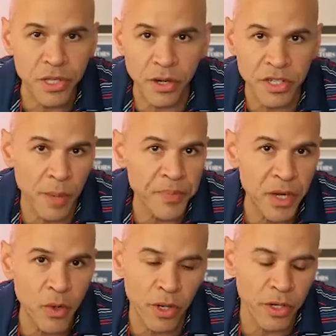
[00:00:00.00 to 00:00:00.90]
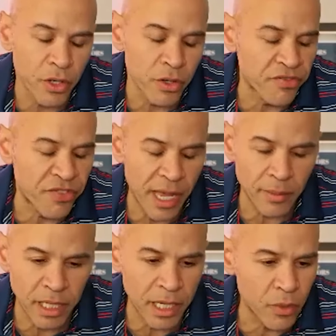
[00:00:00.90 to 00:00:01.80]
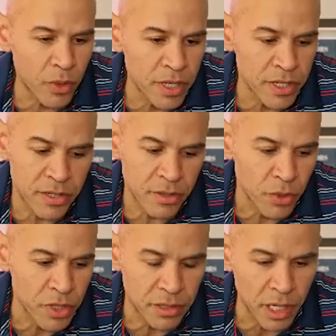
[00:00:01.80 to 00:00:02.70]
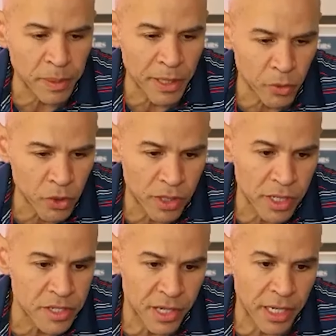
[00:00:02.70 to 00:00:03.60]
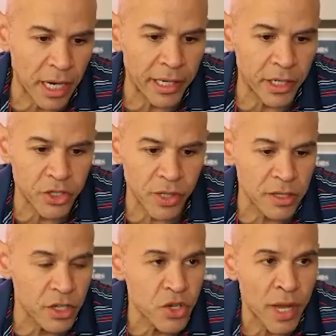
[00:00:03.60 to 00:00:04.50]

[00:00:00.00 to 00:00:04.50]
Was there something where your family was deeply rooted in psychiatry?